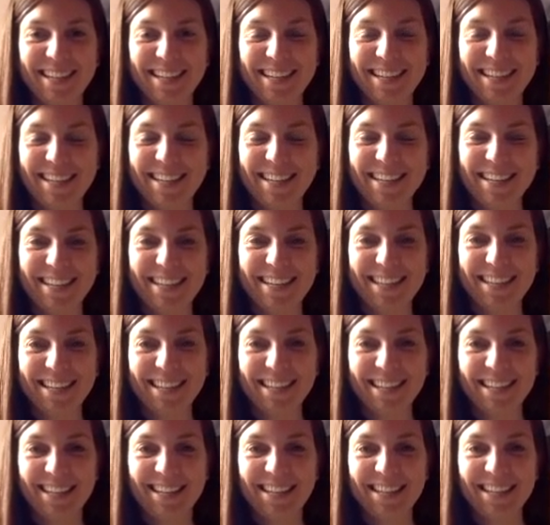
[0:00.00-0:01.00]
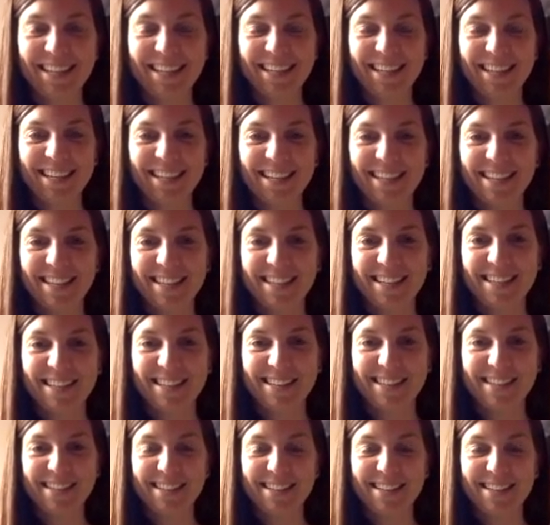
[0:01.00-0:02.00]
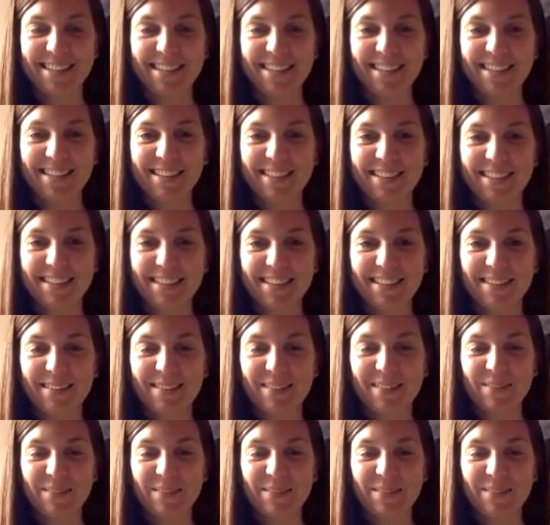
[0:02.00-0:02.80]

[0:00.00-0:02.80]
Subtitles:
(not speaking)